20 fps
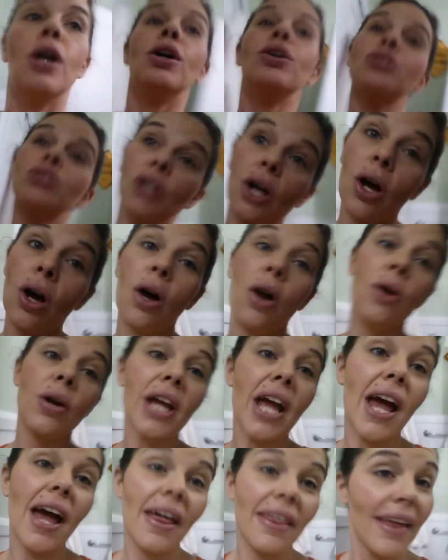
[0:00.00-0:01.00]
So
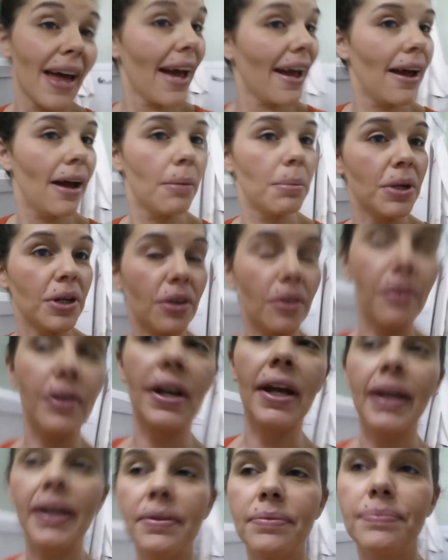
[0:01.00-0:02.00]
yeah, that happened
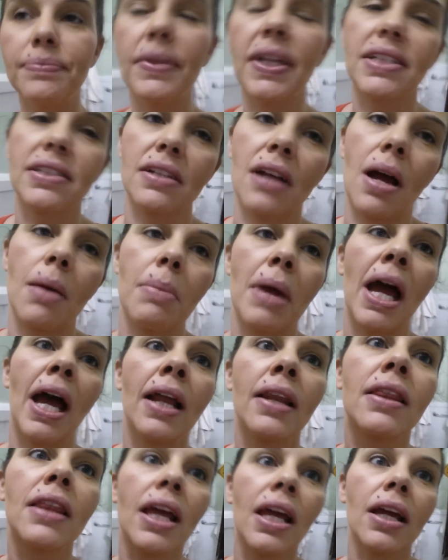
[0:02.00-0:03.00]
overnight. That's not a
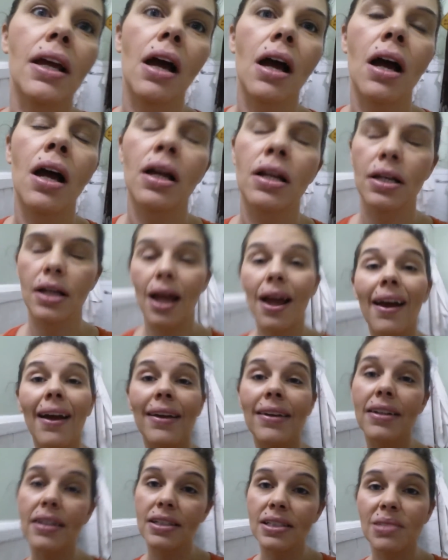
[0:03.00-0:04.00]
bad thing.
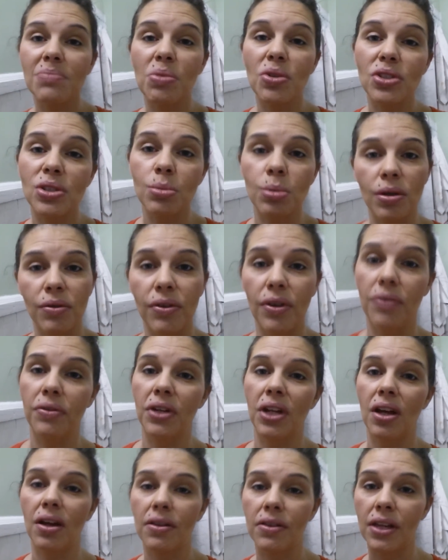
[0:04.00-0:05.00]
And it is supposed to be
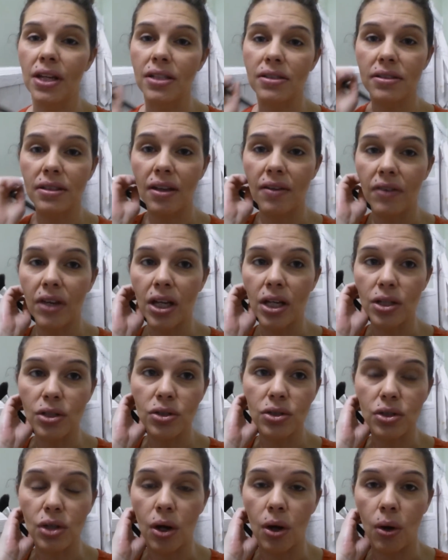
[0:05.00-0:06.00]
50 on Thanksgiving,
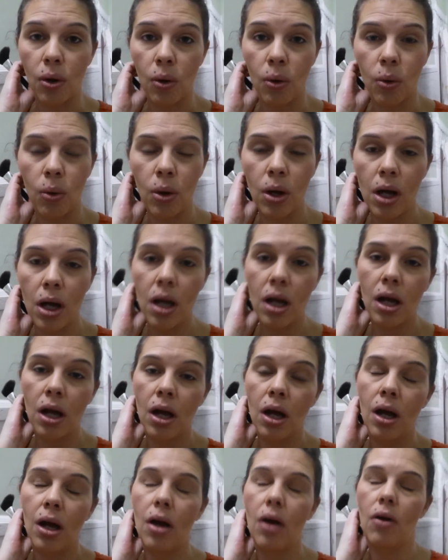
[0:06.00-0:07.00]
so
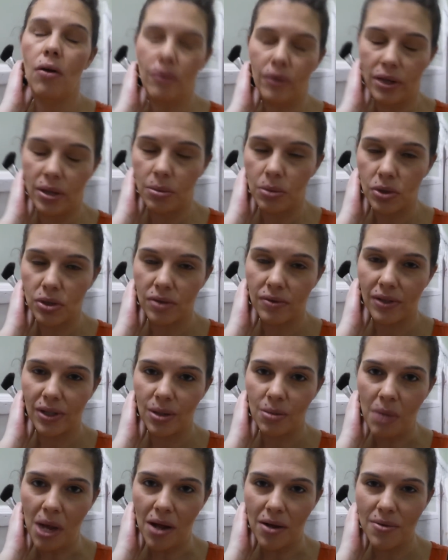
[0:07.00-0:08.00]
hopefully most of it
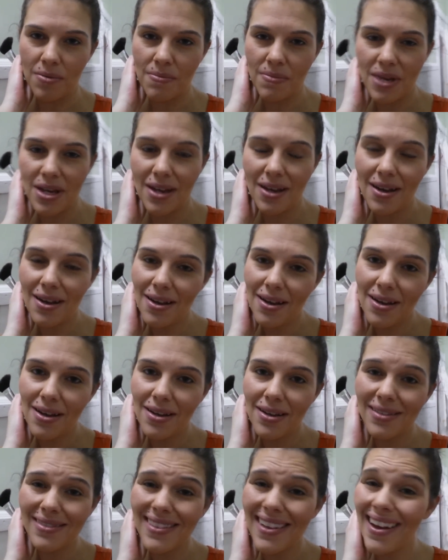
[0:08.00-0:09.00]
will melt
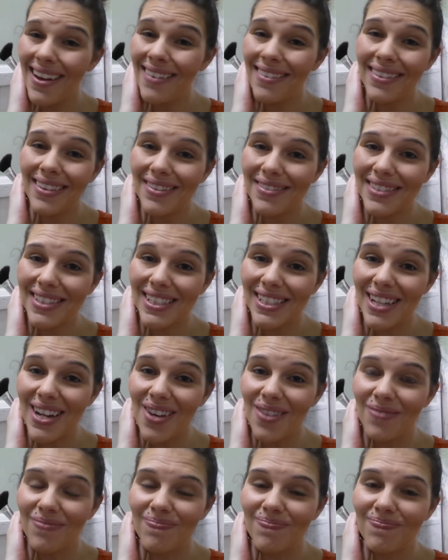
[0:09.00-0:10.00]
because I don't love the
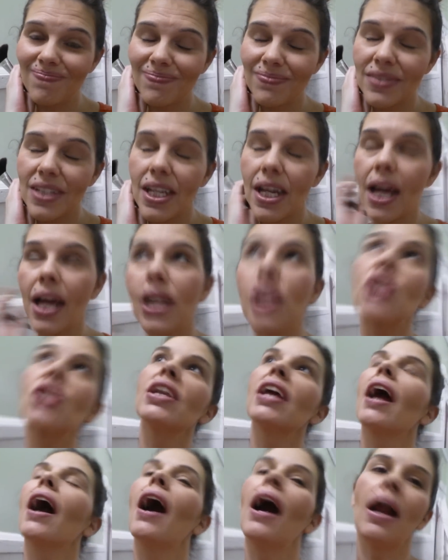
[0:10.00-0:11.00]
snow.
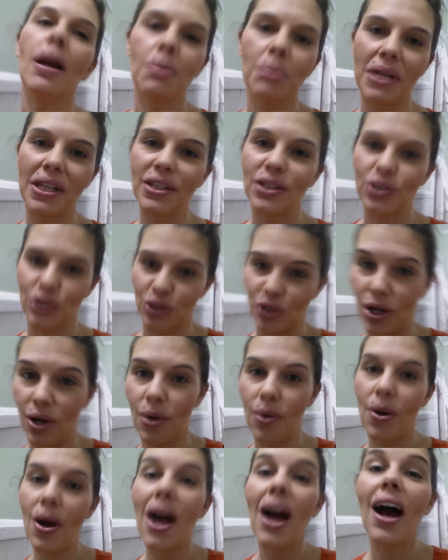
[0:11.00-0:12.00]
Actually, I don't mind the
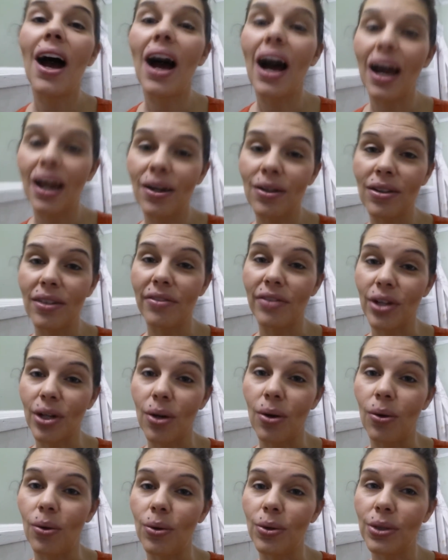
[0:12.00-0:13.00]
snow. I don't love the
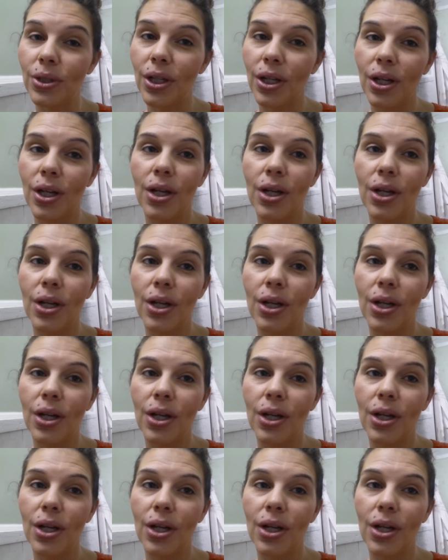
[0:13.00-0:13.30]
cold.